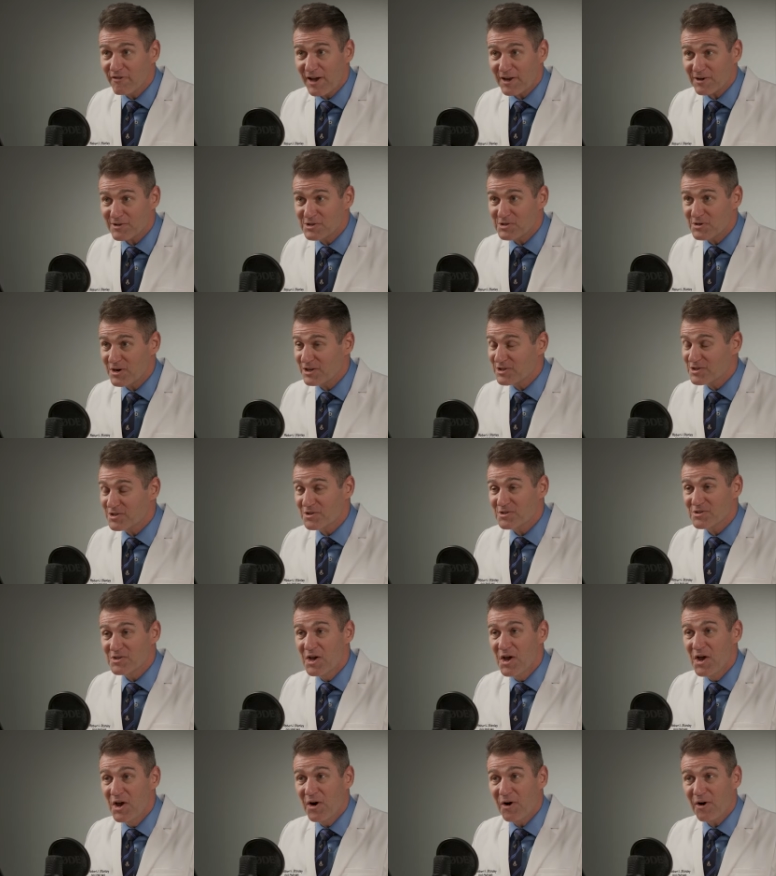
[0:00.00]
vital
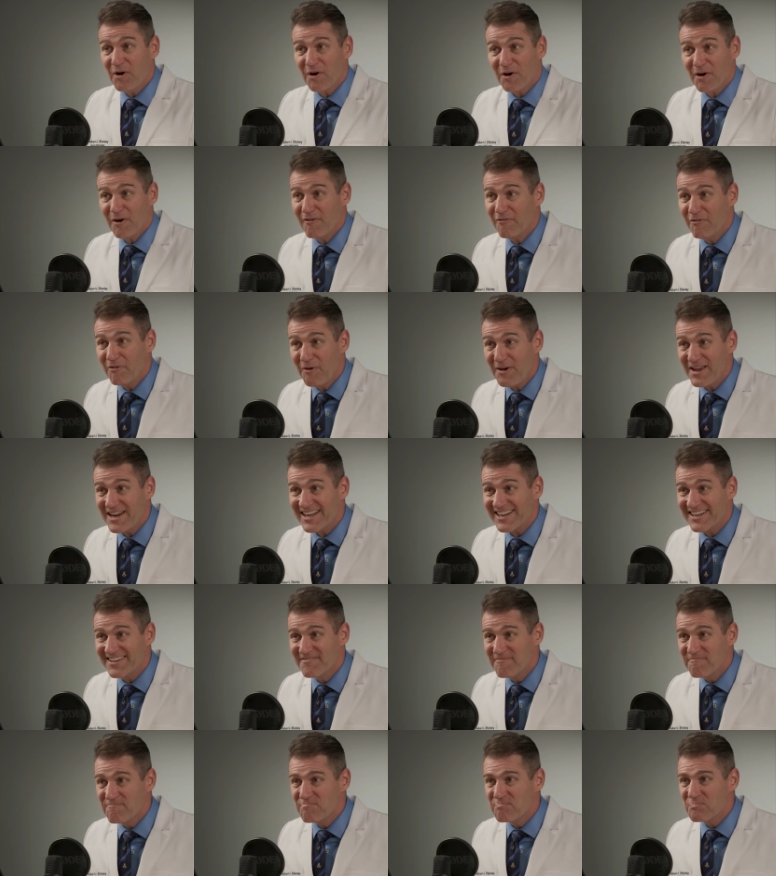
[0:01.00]
structures are
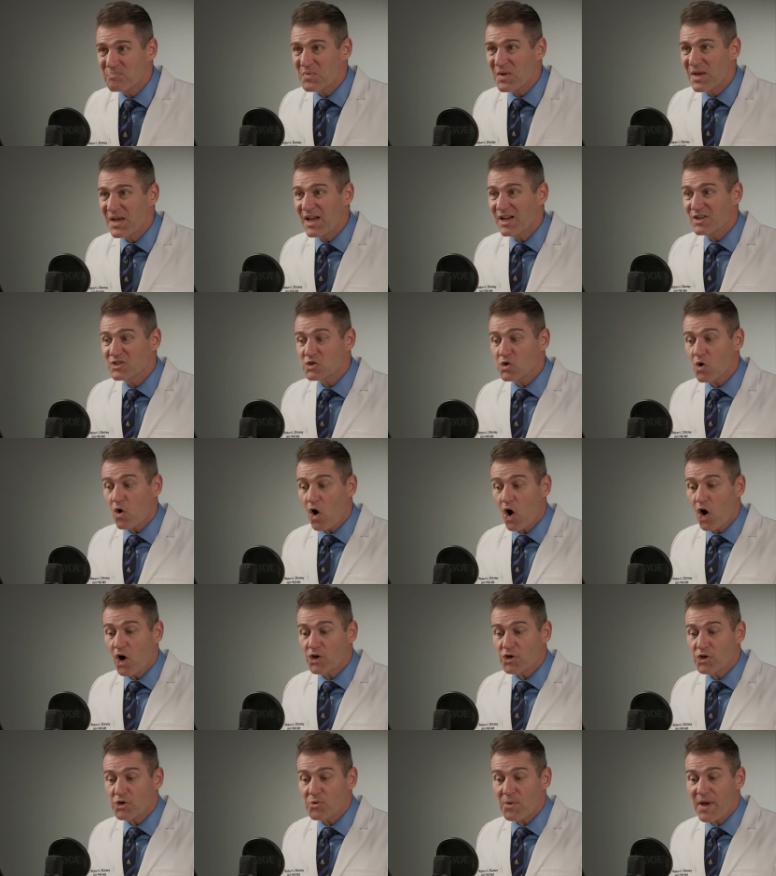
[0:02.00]
avoided. So
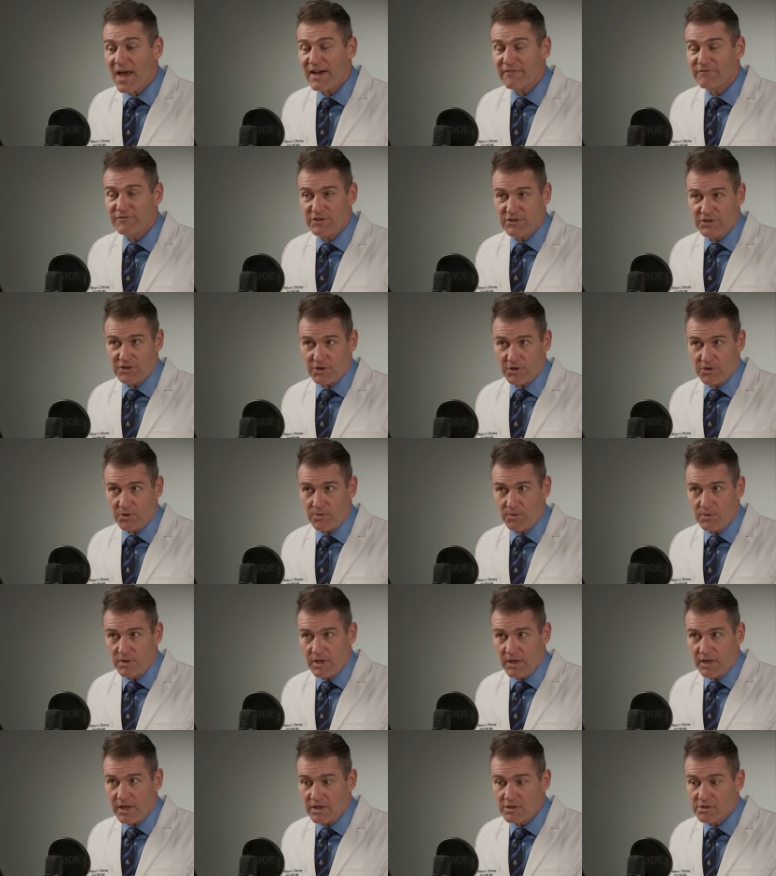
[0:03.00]
all you have to
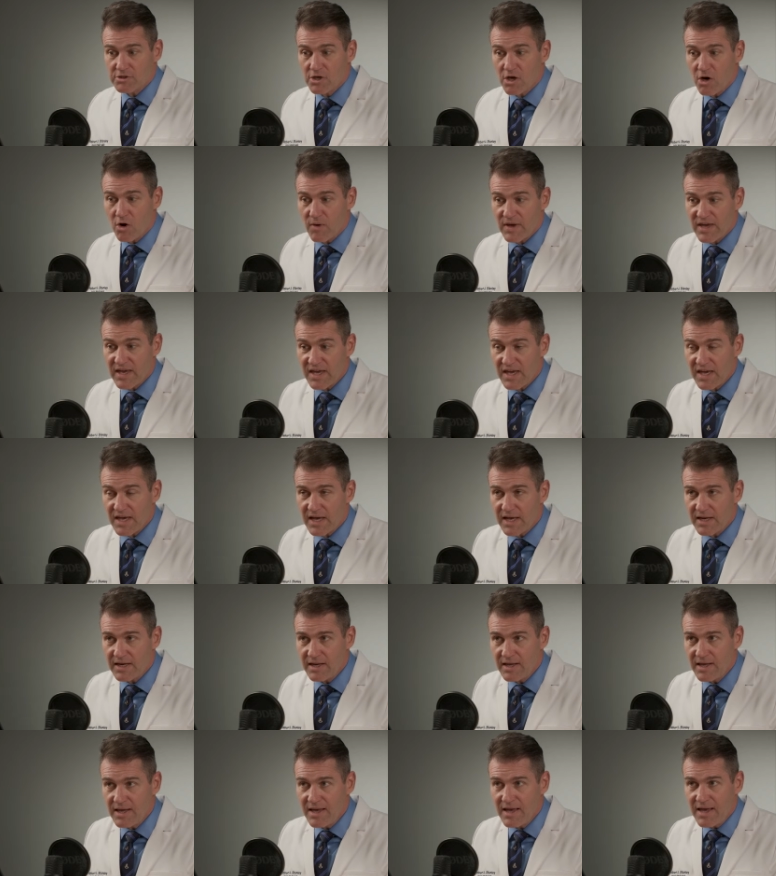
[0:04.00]
do is go
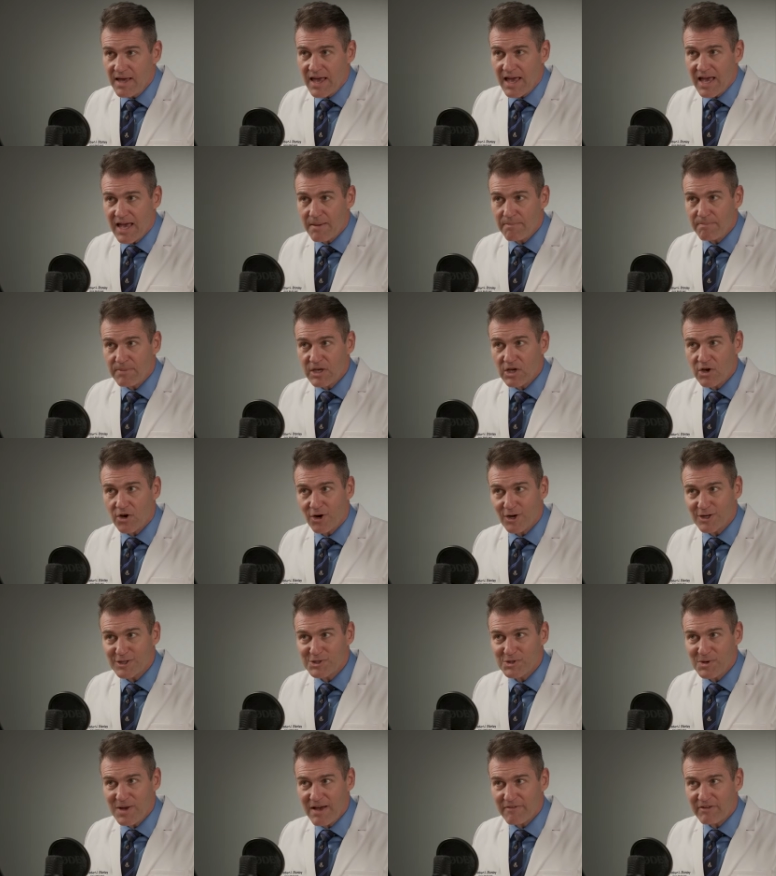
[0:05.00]
in, and
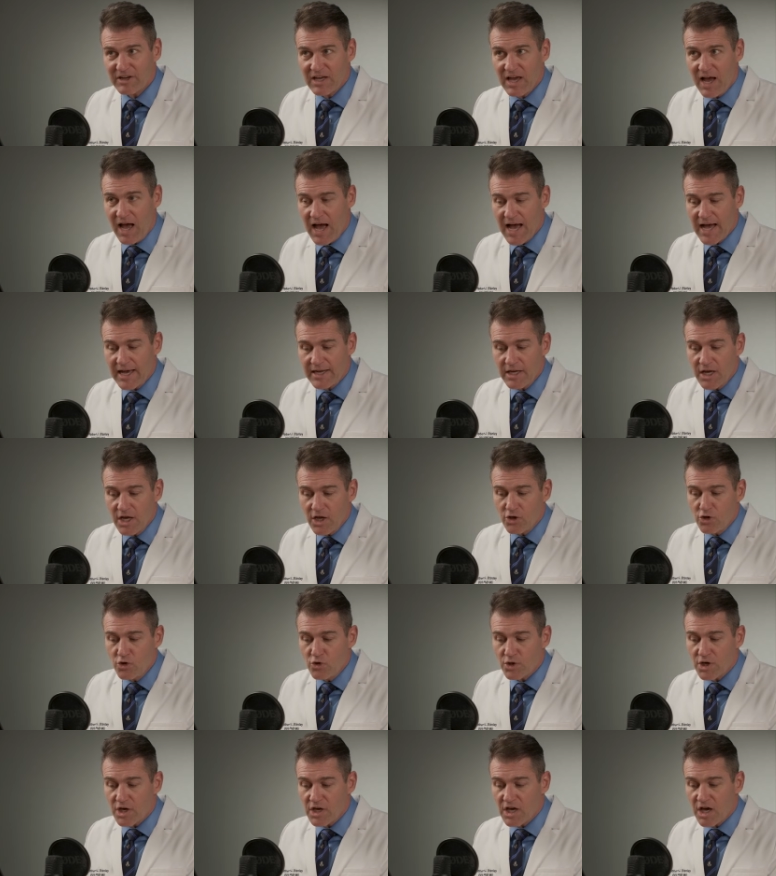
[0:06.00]
because you have a guide,
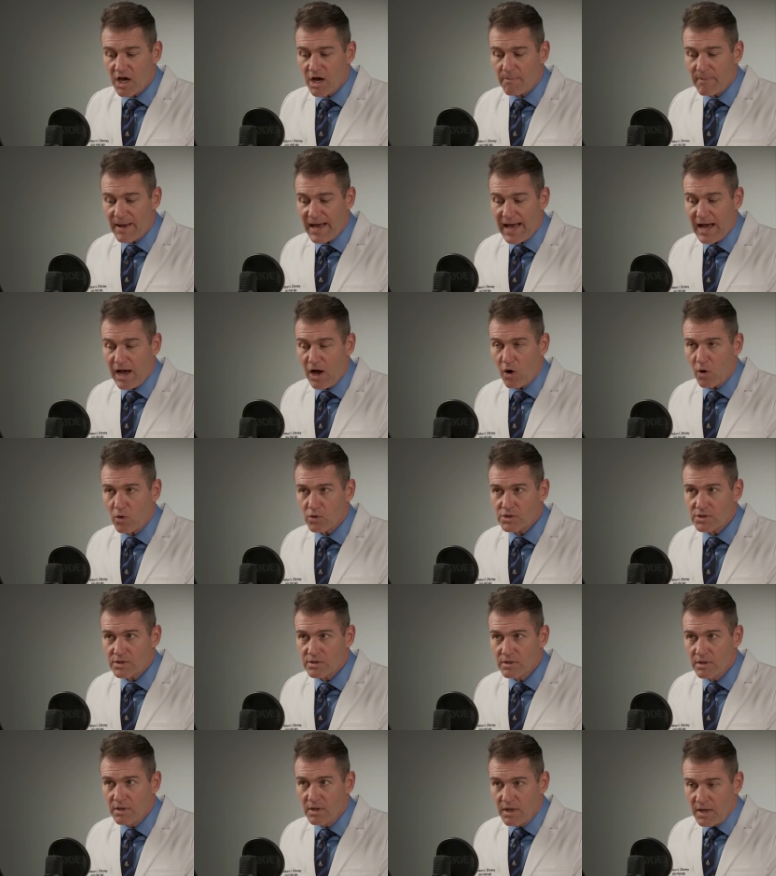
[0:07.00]
you can come
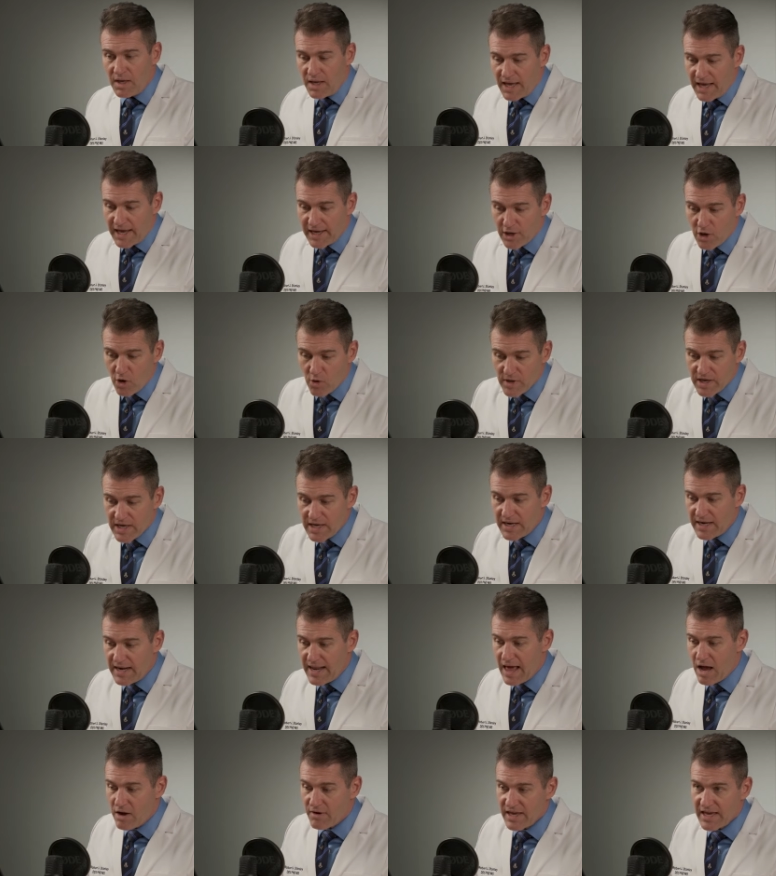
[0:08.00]
out and go in
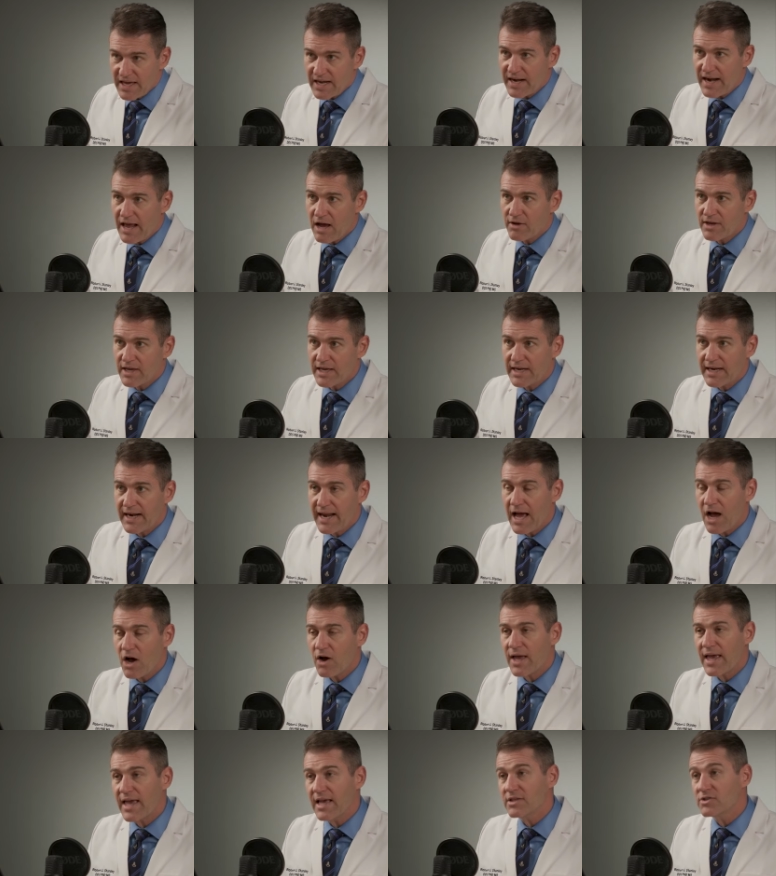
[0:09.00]
and out, in and out, in and
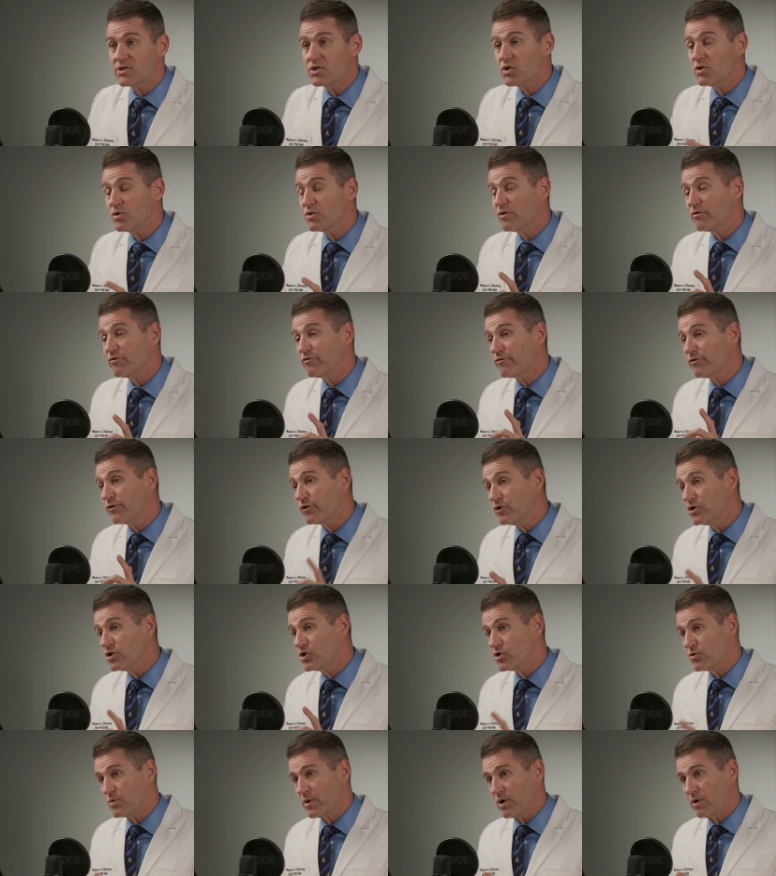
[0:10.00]
out. And so the
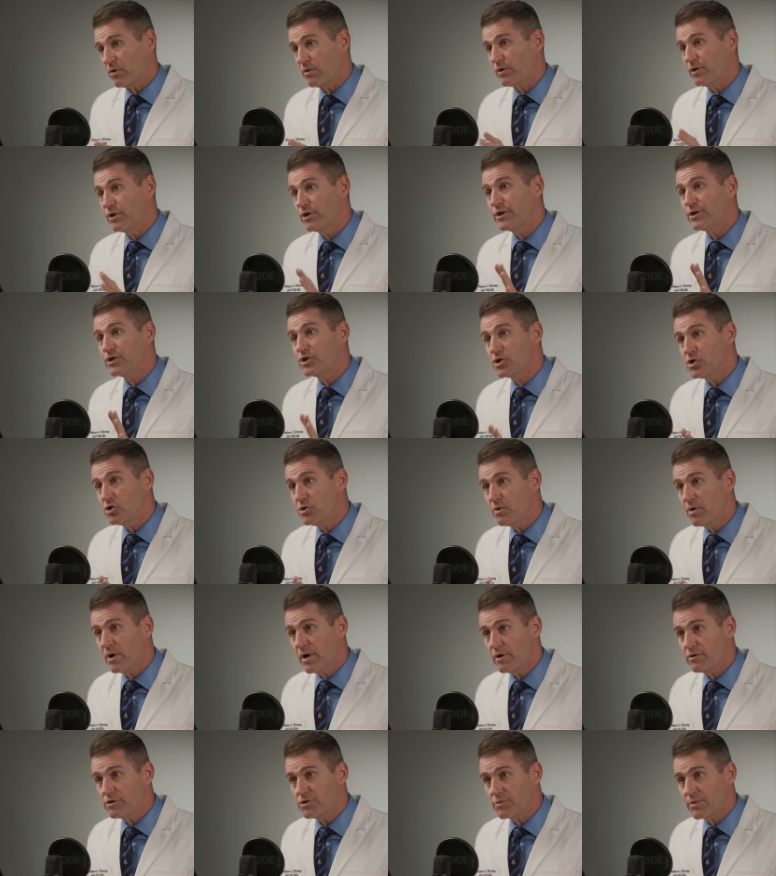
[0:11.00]
first drill, the
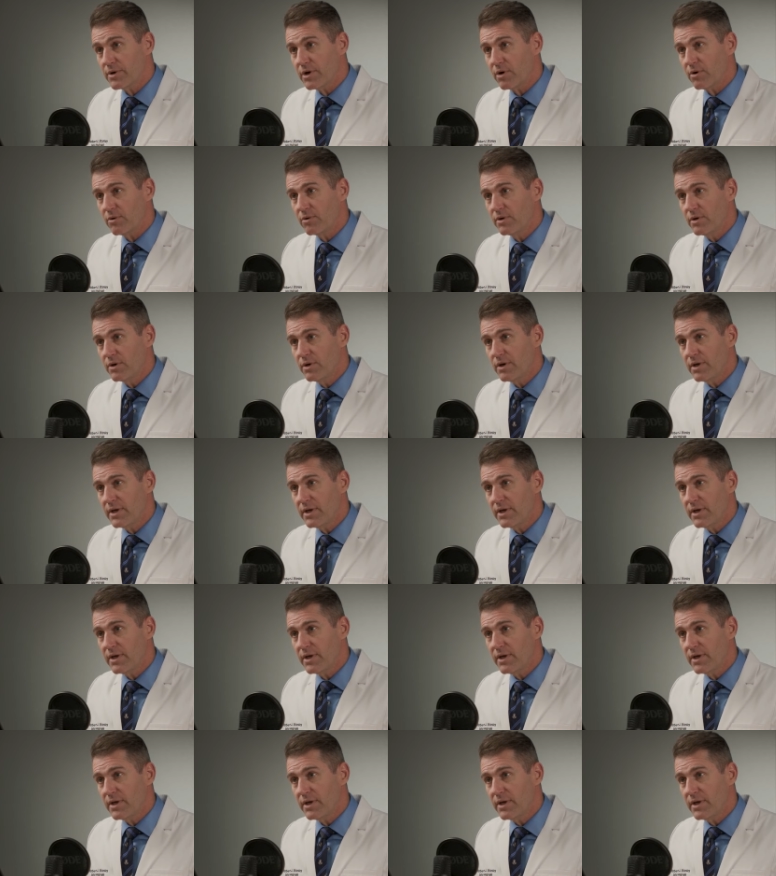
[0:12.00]
2-0 drill,